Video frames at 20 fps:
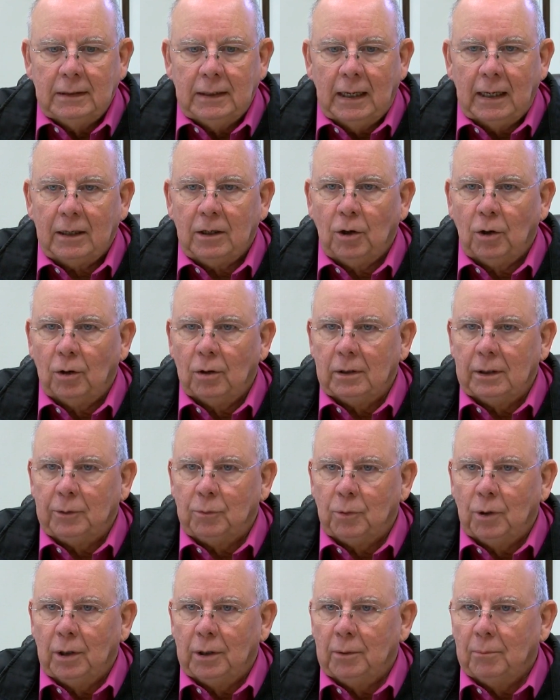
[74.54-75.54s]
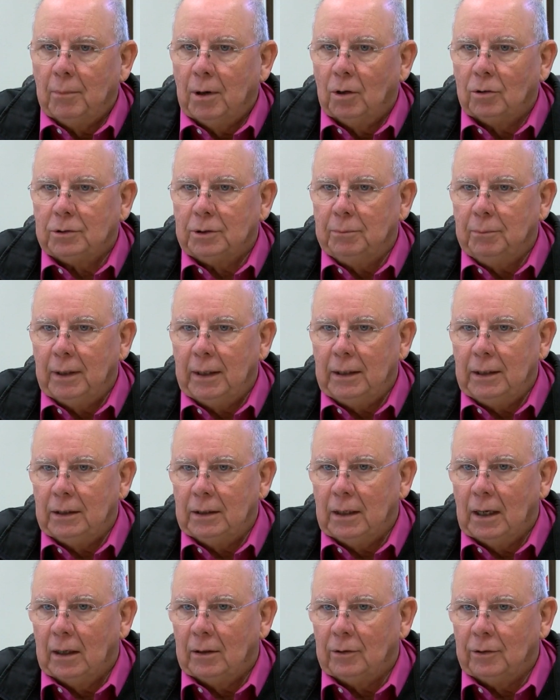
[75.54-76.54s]
I currently run a
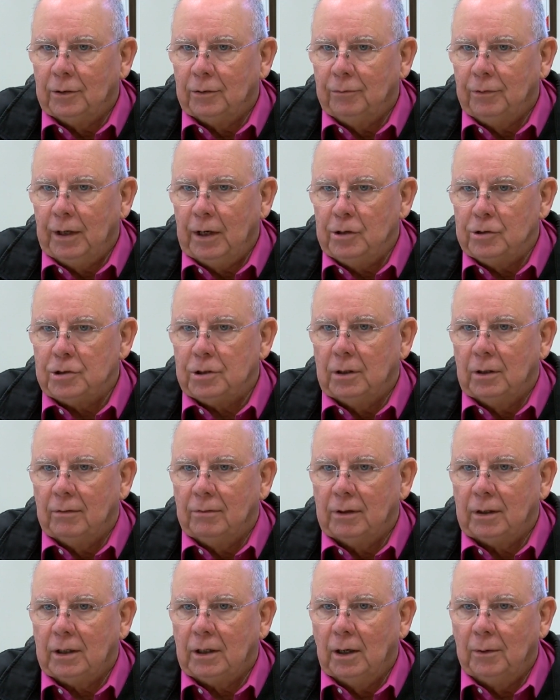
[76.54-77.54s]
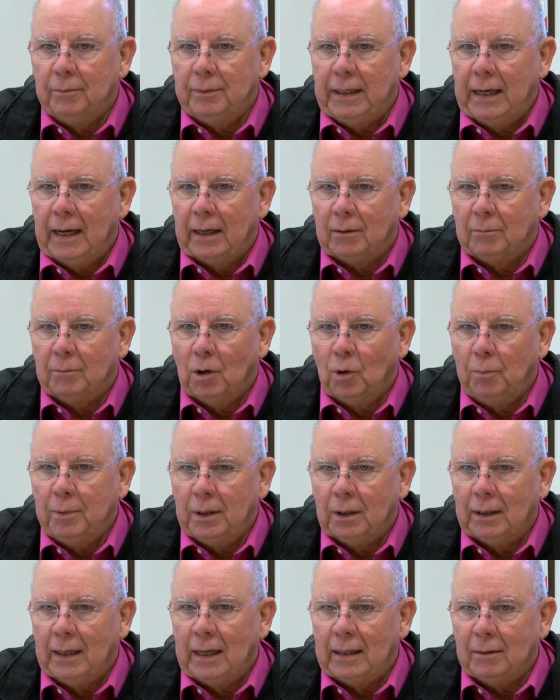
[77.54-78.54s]
multi-million dollar division of a company out of
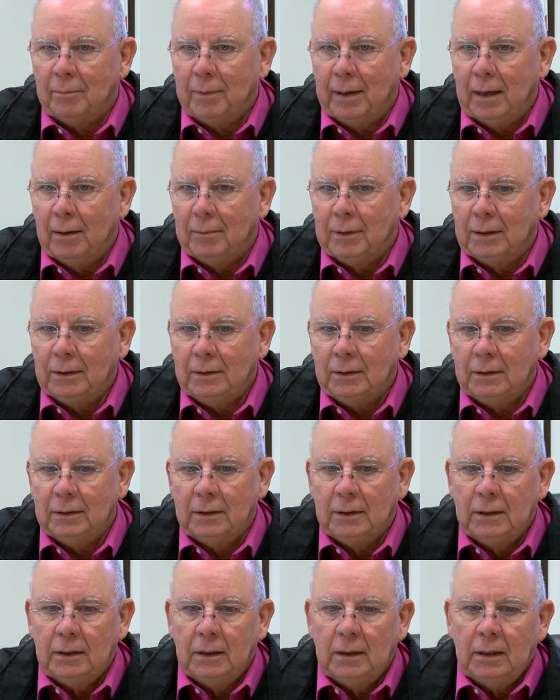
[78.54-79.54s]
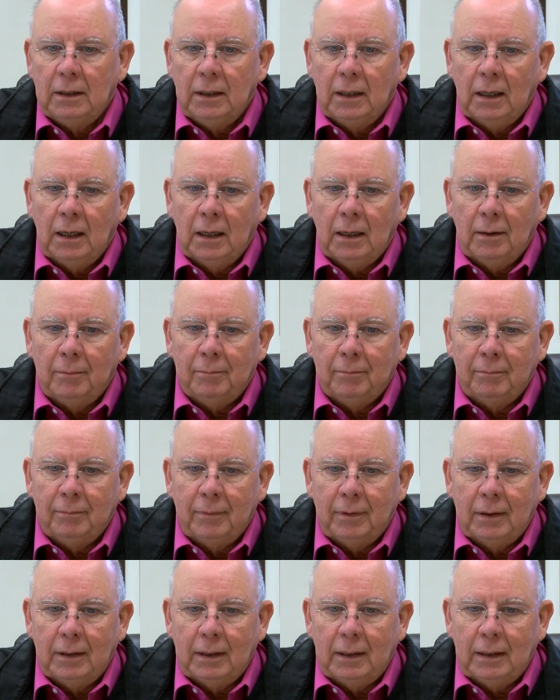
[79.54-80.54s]
Mobile, Alabama. Um,
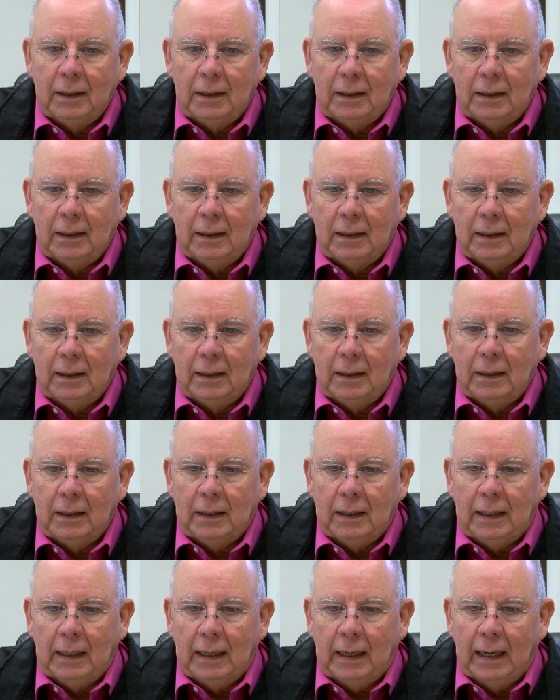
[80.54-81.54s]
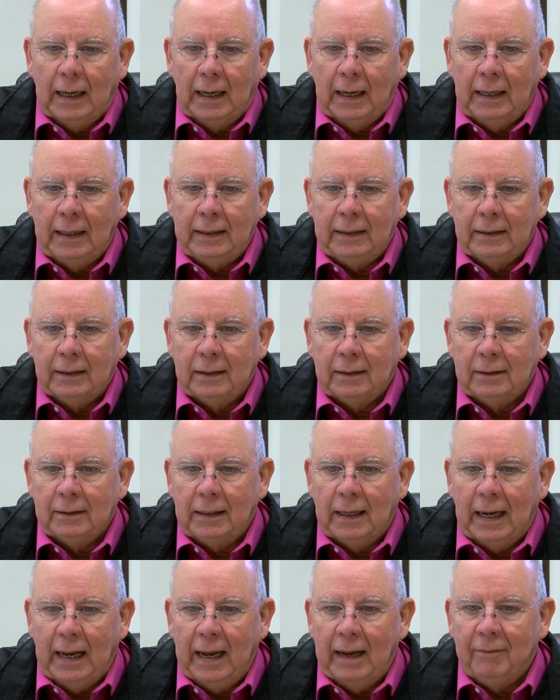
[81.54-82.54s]
I, uh,
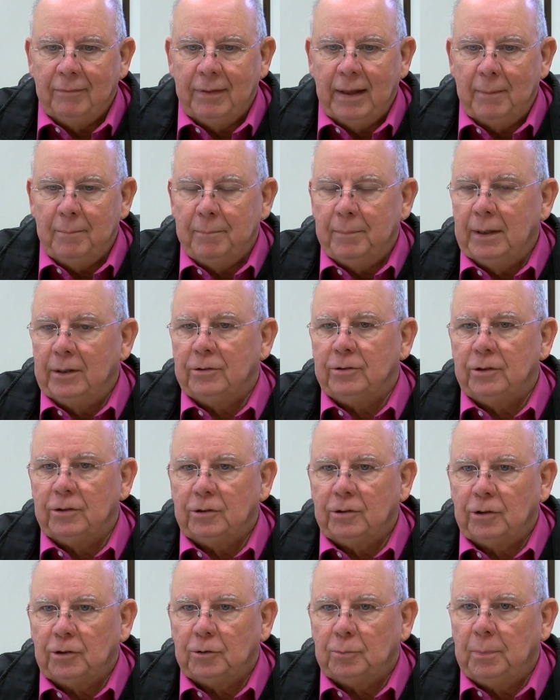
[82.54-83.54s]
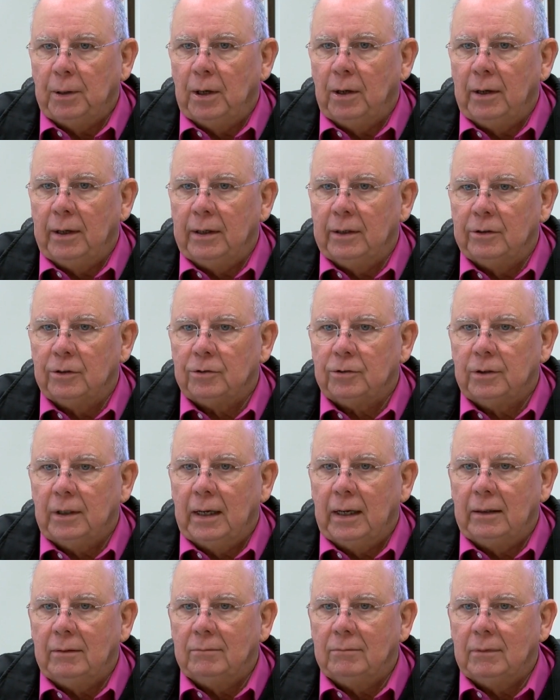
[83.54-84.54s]
I have that business experience
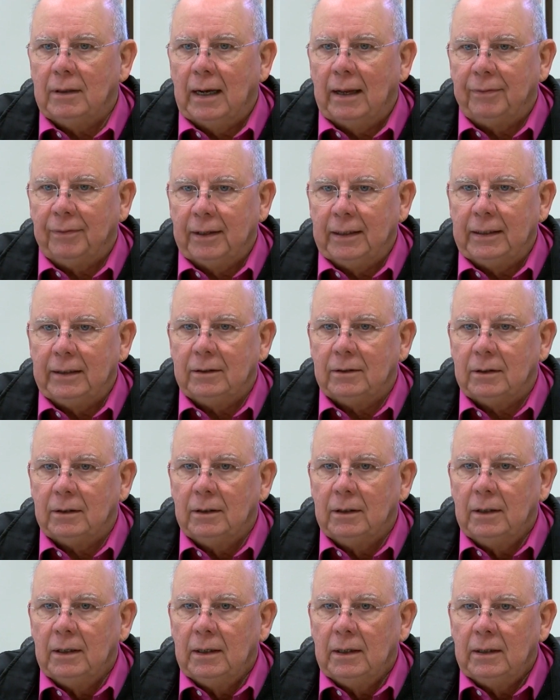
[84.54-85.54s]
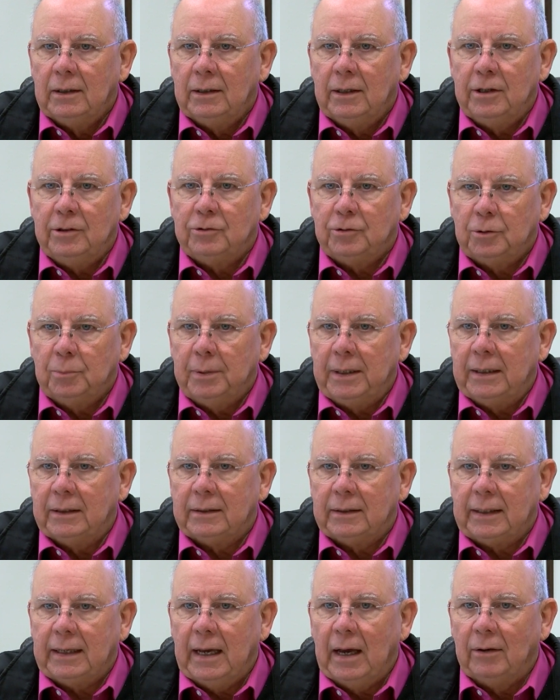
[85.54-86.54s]
that I think needs to be
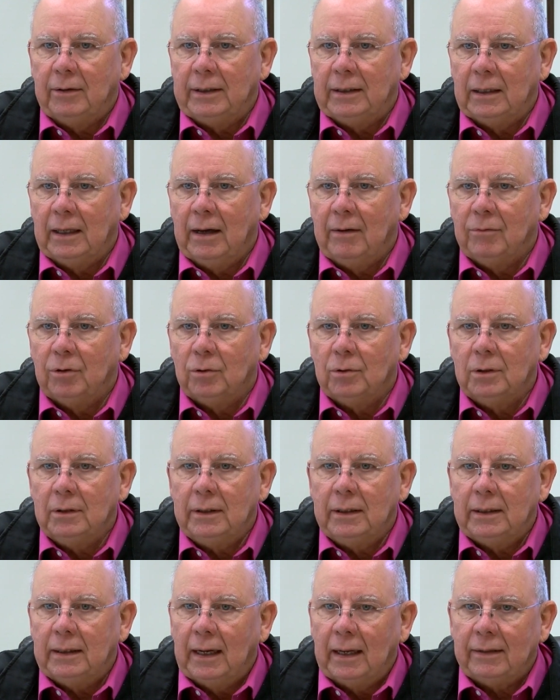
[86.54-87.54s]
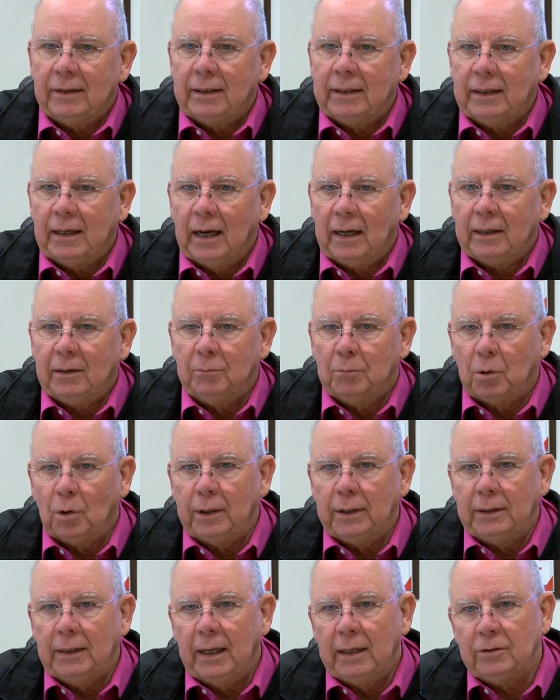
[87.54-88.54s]
at the county level, and I think I can
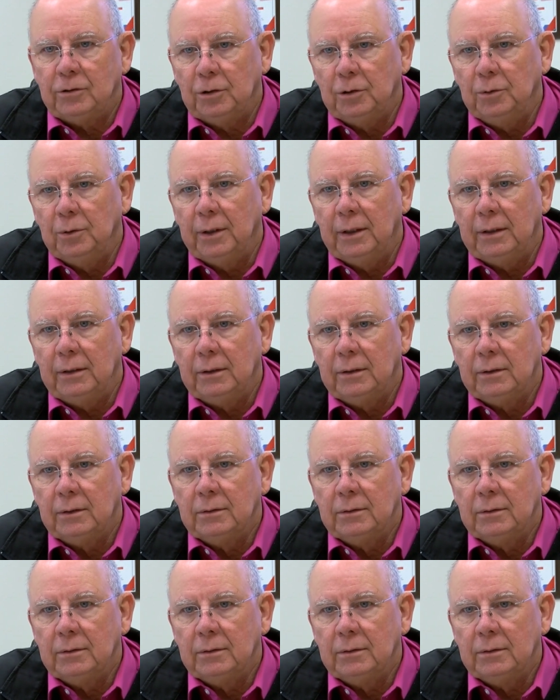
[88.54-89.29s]
bring that to it.